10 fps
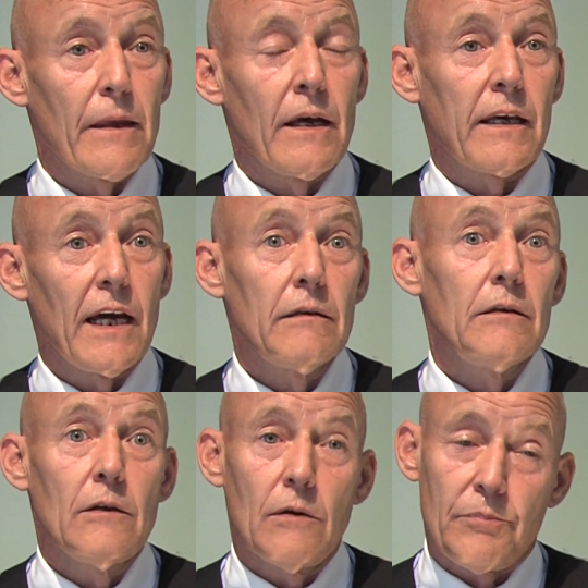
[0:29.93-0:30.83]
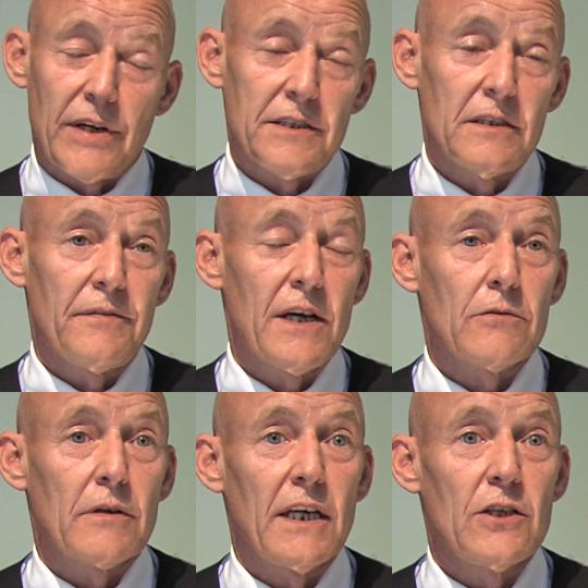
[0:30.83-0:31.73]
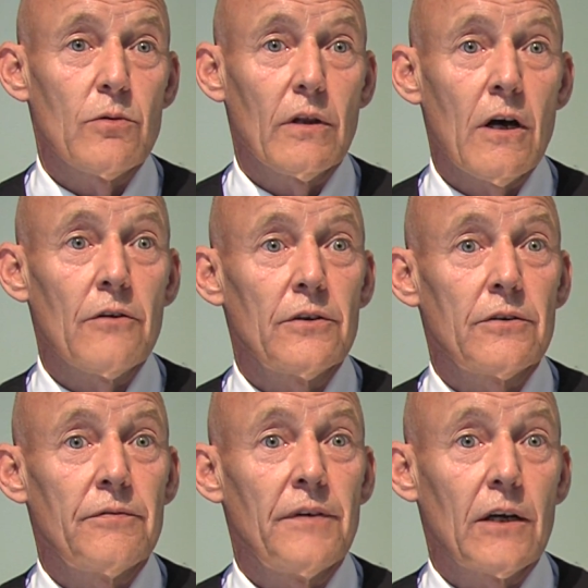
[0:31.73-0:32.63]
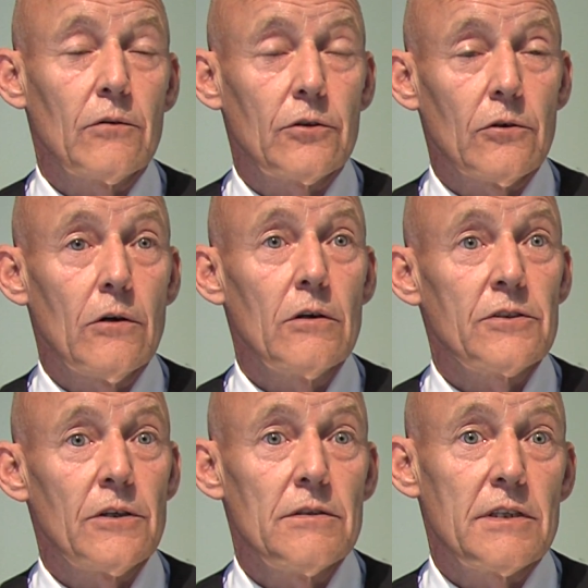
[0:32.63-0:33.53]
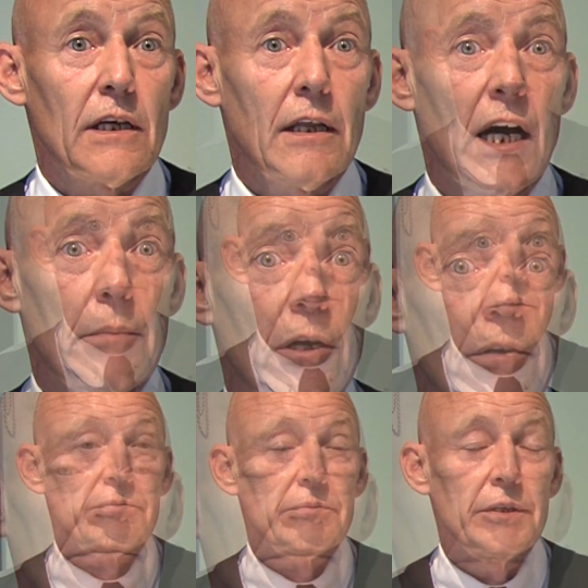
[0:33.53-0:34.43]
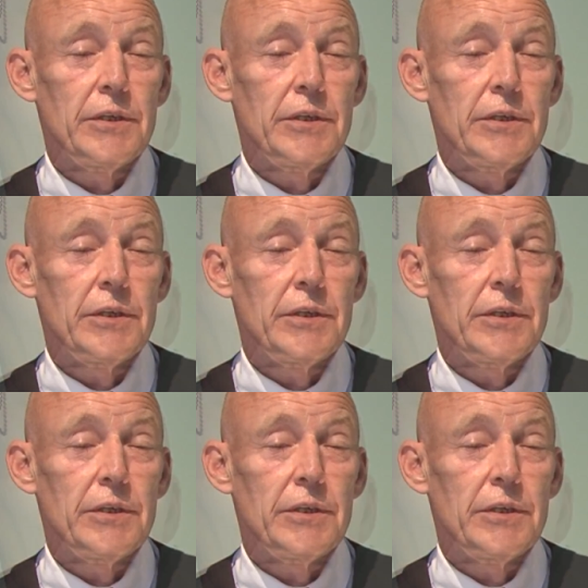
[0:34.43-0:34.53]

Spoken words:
Again, pressing the vehicle key to unlock the vehicle door turns the alarm off.